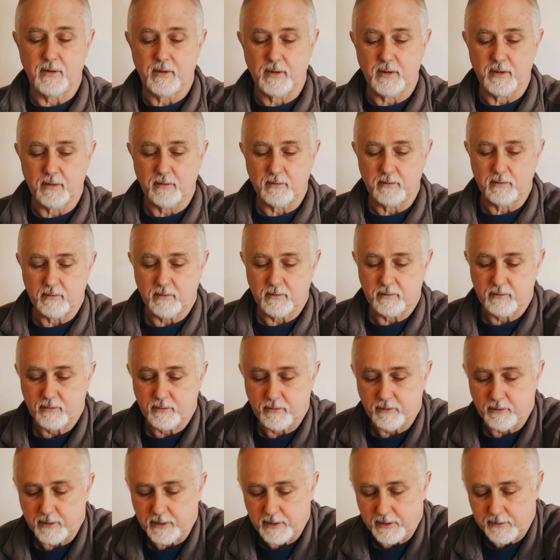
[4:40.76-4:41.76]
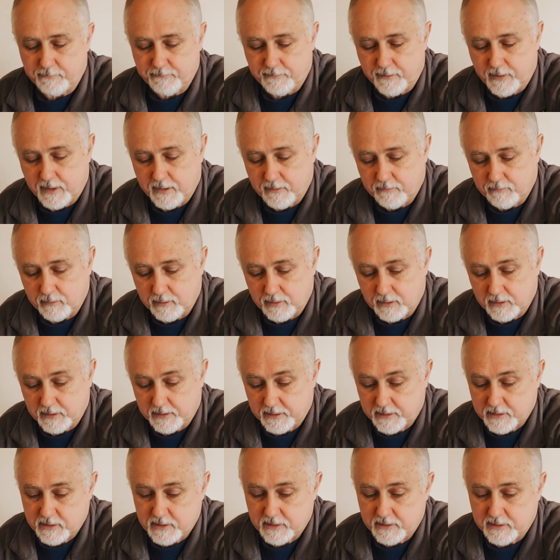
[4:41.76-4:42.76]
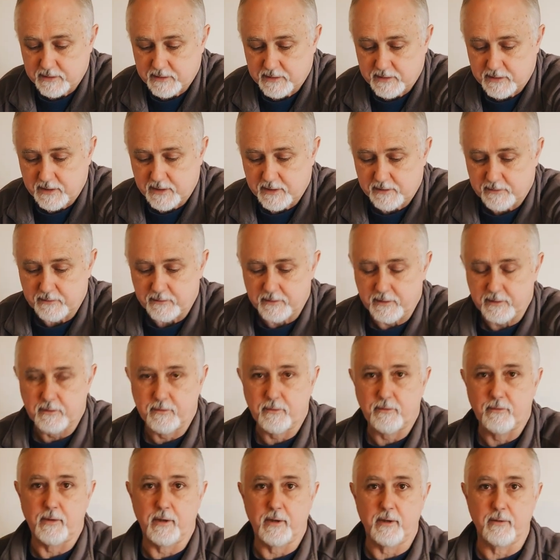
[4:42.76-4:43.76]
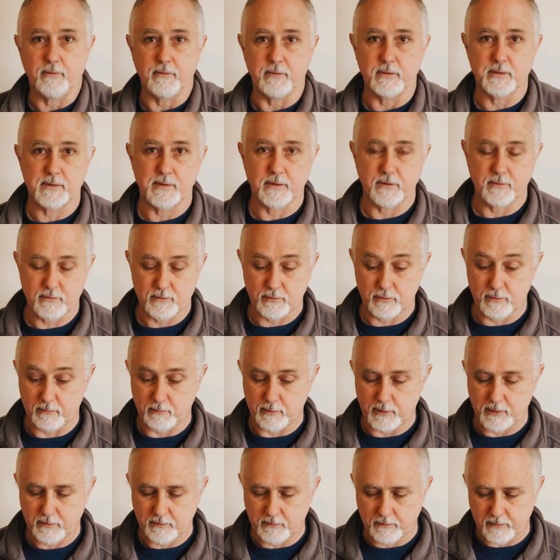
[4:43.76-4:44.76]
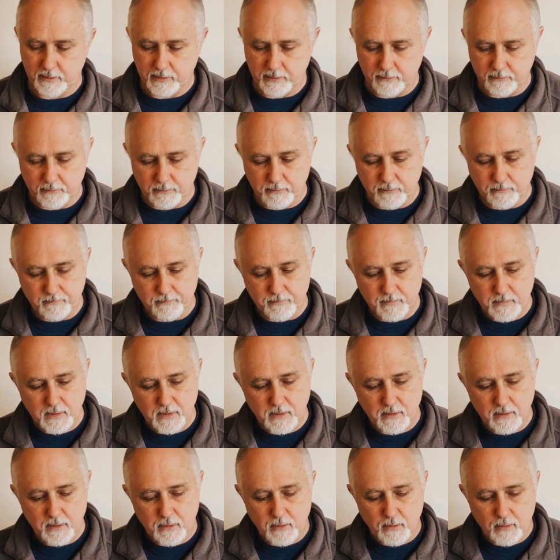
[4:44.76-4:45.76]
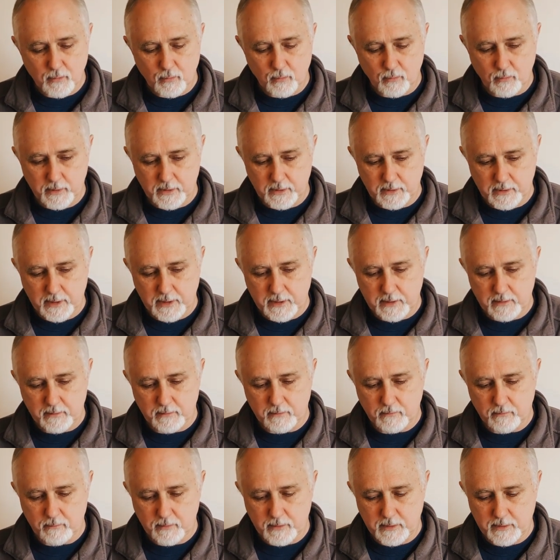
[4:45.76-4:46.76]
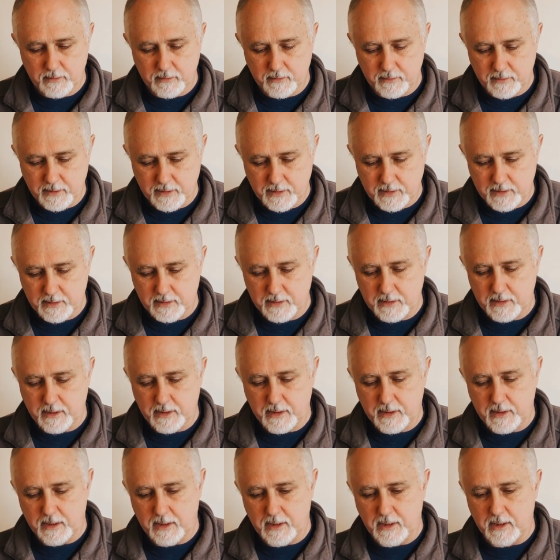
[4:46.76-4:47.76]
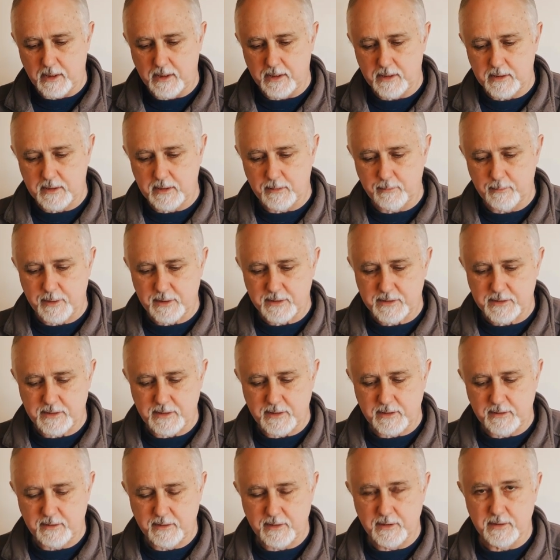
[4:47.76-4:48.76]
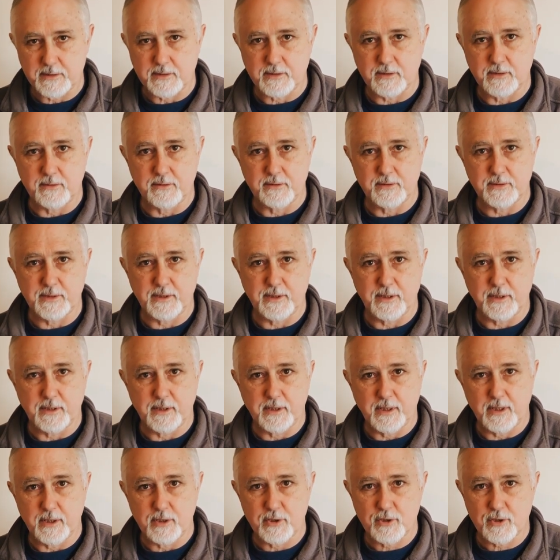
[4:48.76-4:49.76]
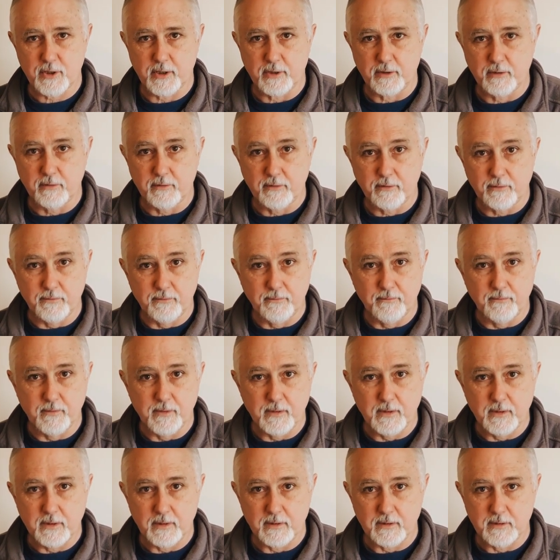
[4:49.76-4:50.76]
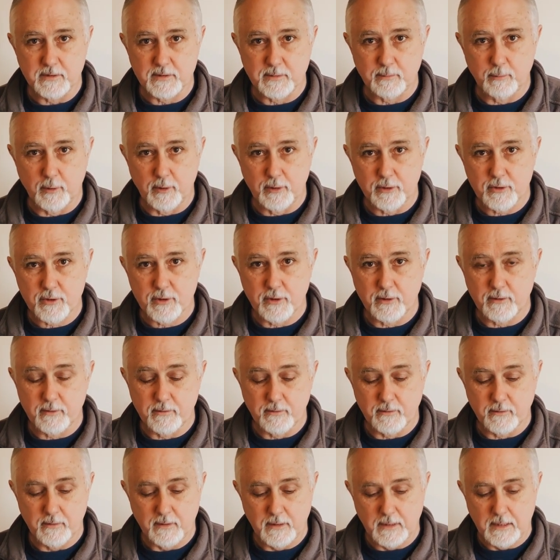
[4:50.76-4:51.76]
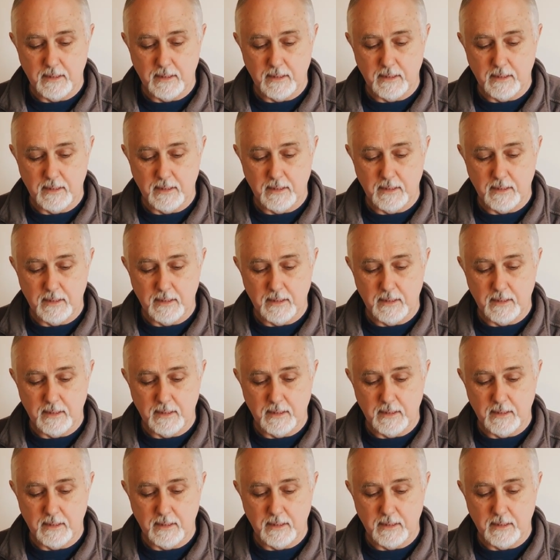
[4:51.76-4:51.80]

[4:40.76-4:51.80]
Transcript: uh, 285 well actually it's stated at 300 so it should have been 300 we then we did a, a high capacity test using a shunt SmartShunt,